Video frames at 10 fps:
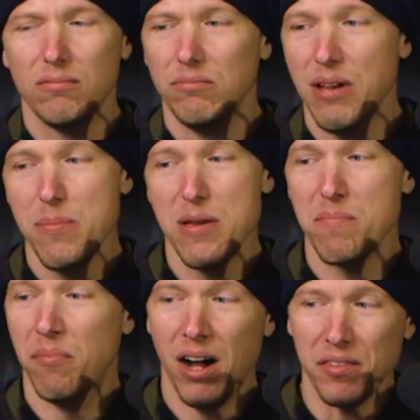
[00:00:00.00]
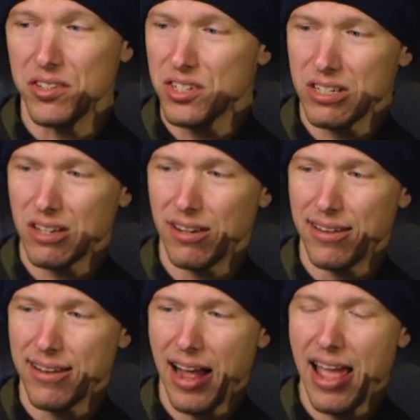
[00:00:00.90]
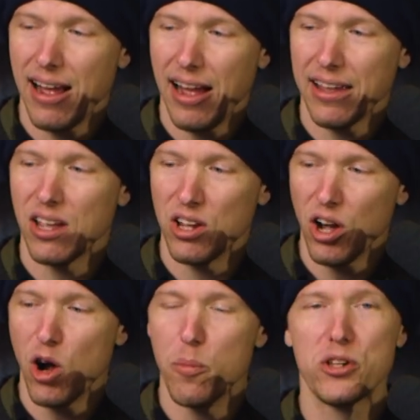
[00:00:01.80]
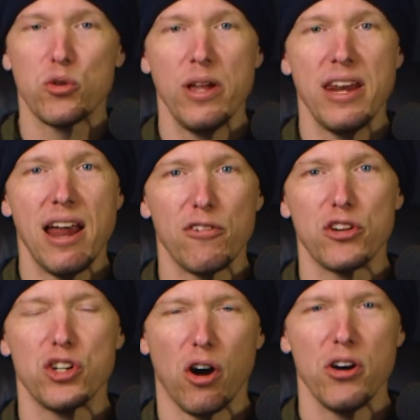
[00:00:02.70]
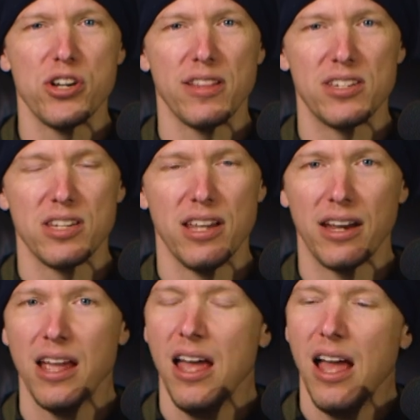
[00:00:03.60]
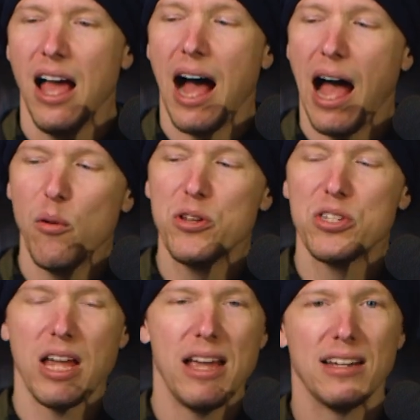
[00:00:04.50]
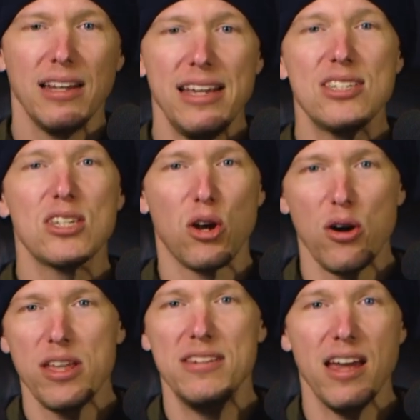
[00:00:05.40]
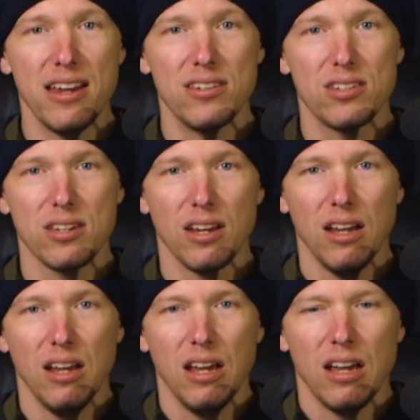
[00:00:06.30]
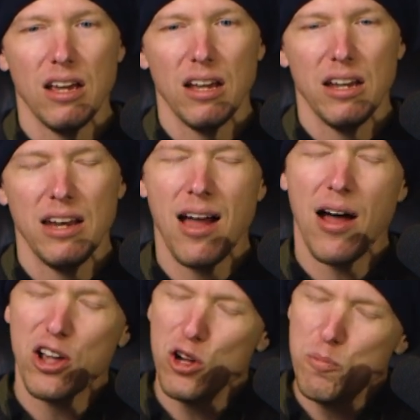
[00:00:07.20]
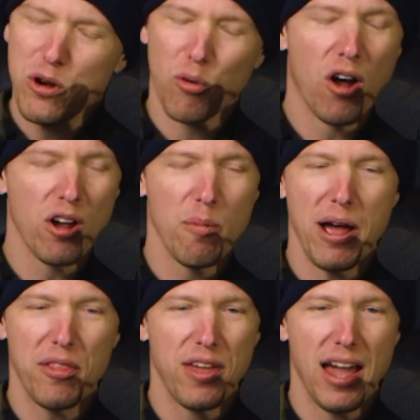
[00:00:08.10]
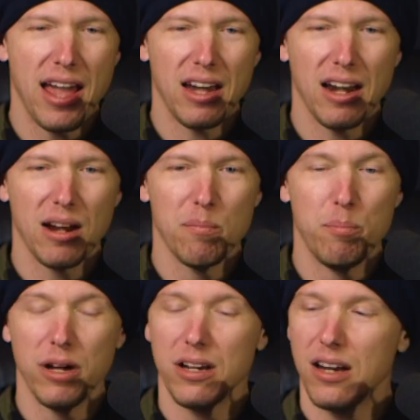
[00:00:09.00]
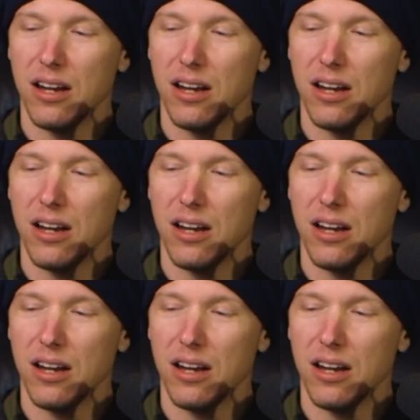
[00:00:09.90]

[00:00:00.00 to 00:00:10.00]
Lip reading: maybe months I can go between ever charging this thing. I would say at least 30 days. Now, I could be wrong about that, but